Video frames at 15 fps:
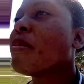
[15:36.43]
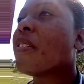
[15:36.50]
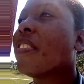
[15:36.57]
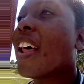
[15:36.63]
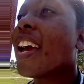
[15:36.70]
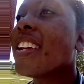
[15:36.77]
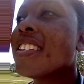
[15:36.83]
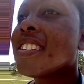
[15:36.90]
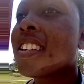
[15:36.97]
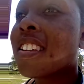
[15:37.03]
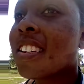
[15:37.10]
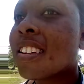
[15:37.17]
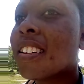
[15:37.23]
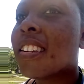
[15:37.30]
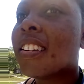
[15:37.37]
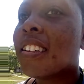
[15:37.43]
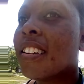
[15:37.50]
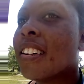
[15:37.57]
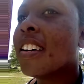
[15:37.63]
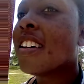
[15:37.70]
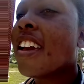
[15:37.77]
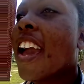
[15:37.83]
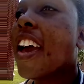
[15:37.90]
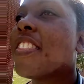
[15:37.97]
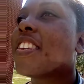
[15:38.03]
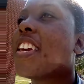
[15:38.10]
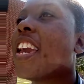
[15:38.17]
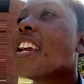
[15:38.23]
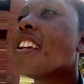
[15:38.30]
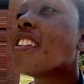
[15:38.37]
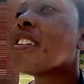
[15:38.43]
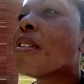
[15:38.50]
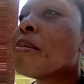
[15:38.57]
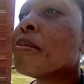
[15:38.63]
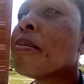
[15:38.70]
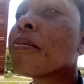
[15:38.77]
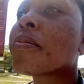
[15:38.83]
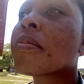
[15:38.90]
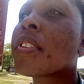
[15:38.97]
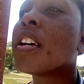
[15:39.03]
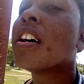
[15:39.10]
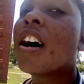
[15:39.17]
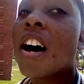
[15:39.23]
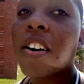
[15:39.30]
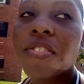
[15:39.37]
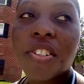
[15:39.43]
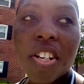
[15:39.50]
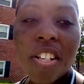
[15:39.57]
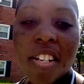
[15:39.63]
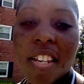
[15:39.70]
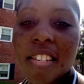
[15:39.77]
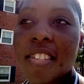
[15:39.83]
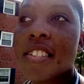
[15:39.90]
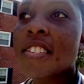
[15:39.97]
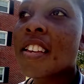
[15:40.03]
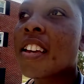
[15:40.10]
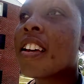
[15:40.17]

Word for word: of light, and the kingdom of goodness